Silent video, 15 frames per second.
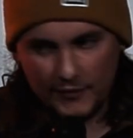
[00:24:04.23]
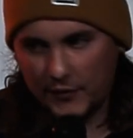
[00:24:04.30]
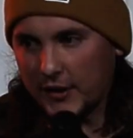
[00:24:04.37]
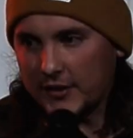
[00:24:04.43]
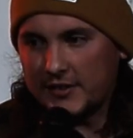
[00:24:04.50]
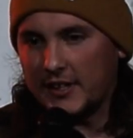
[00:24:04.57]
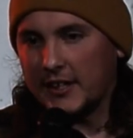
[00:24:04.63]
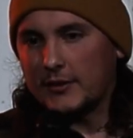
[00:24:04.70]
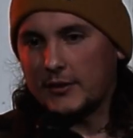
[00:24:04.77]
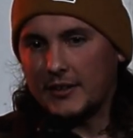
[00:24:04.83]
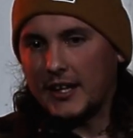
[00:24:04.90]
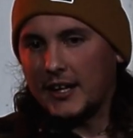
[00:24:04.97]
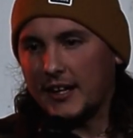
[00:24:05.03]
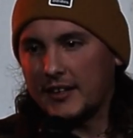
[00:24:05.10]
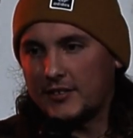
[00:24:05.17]
The first dick
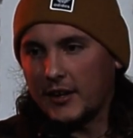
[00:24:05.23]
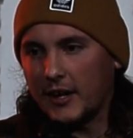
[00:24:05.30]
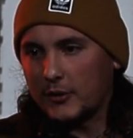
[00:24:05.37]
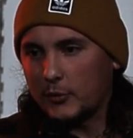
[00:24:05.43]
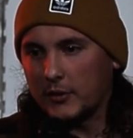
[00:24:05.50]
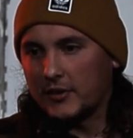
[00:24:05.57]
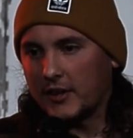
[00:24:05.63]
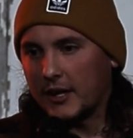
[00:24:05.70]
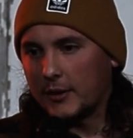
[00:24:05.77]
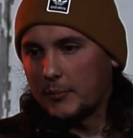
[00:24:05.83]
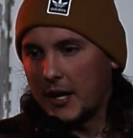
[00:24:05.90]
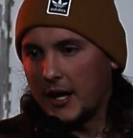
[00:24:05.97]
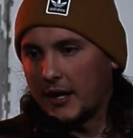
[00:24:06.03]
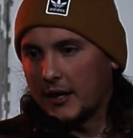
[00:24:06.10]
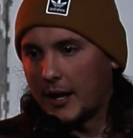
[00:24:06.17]
that I sucked was
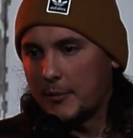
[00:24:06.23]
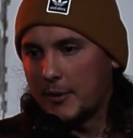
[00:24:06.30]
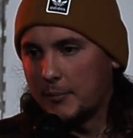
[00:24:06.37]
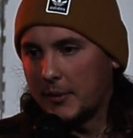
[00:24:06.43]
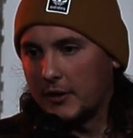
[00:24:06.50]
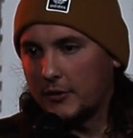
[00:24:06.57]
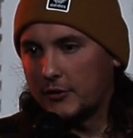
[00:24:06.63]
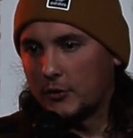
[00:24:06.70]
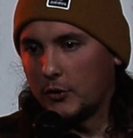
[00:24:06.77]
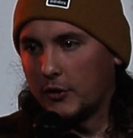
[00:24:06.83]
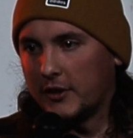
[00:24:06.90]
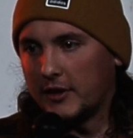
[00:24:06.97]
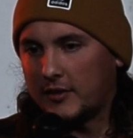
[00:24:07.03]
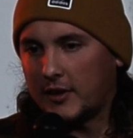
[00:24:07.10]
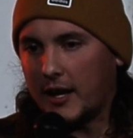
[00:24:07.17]
like, man, I'm in middle
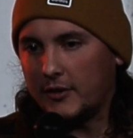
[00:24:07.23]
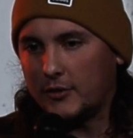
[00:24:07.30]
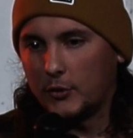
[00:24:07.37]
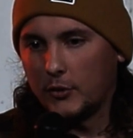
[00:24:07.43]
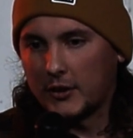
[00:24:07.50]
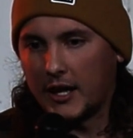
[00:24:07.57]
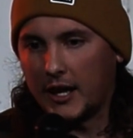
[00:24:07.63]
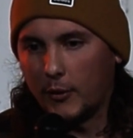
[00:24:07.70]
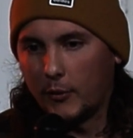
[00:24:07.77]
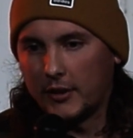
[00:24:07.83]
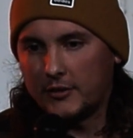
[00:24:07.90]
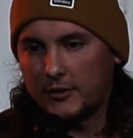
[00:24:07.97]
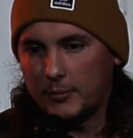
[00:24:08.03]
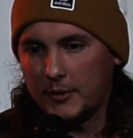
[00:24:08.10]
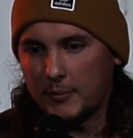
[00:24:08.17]
school and this high school guy
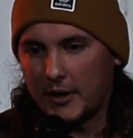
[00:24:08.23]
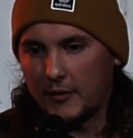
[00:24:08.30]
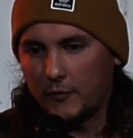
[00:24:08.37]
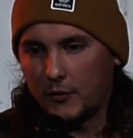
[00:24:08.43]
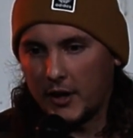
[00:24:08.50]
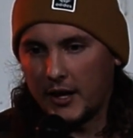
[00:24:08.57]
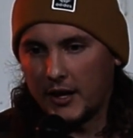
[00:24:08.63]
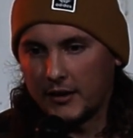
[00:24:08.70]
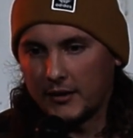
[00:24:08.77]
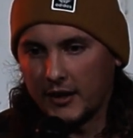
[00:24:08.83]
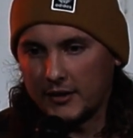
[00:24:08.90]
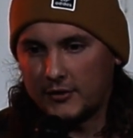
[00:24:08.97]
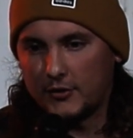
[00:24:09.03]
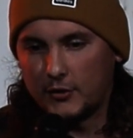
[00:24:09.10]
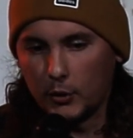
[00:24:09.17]
wants to be my
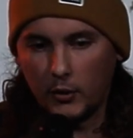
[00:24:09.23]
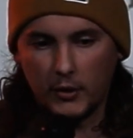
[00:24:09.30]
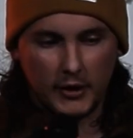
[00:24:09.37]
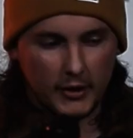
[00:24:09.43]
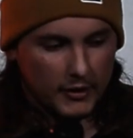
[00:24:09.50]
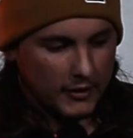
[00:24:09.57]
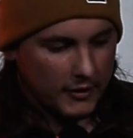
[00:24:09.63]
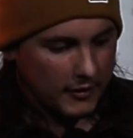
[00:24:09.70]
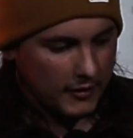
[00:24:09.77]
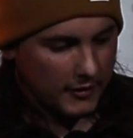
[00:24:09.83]
friend. Let's do it.